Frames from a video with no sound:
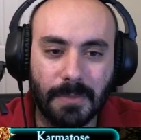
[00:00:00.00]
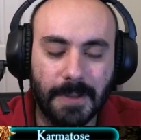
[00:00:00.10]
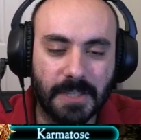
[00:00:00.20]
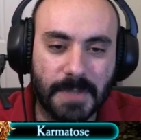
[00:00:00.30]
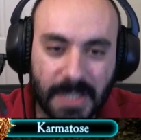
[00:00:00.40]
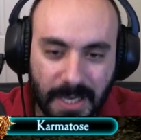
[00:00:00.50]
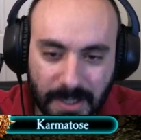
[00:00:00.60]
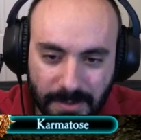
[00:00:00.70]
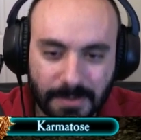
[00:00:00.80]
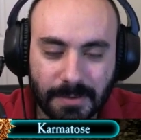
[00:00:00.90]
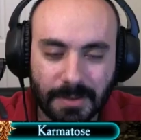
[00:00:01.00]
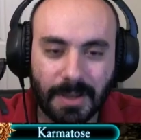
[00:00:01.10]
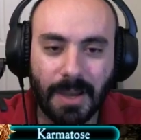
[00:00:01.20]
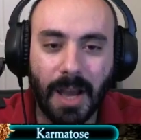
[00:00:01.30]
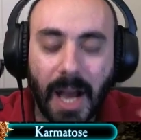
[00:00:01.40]
That's a mistake.
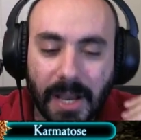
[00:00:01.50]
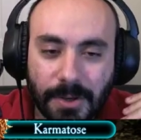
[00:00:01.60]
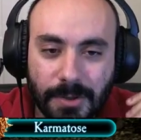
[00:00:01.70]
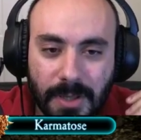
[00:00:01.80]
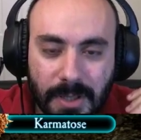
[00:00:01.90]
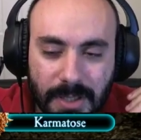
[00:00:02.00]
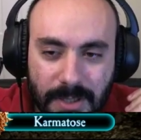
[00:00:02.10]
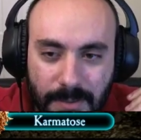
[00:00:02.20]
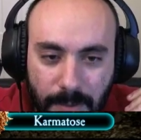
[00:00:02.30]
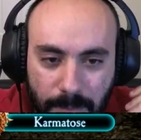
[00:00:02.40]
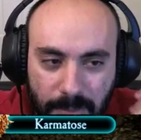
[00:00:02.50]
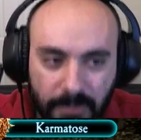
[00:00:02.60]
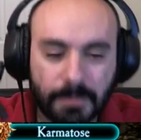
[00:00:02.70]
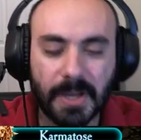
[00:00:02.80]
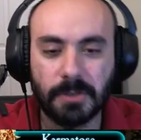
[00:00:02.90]
I could
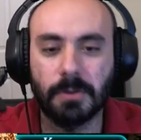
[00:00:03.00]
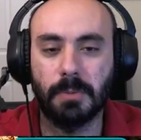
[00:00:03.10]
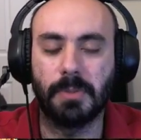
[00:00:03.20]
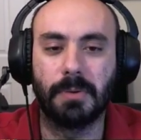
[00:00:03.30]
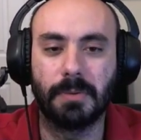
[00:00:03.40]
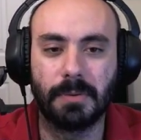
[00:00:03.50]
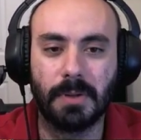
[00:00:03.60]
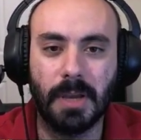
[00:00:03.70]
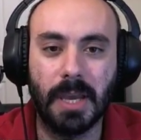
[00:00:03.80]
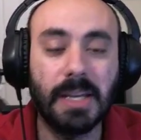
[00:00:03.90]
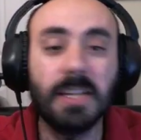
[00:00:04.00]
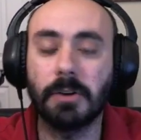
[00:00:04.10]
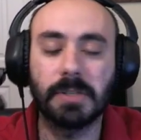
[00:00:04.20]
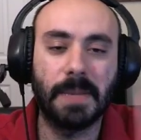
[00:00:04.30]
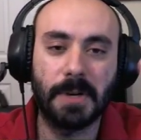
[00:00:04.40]
buff my troop. And he
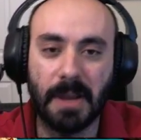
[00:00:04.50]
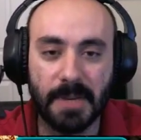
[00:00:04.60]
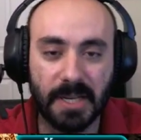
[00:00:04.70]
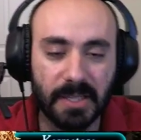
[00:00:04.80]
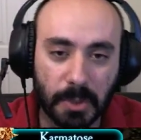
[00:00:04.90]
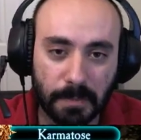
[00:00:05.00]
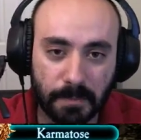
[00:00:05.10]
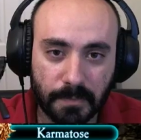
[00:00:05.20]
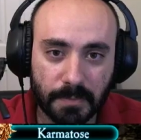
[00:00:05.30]
knows I'm gonna ram it into him.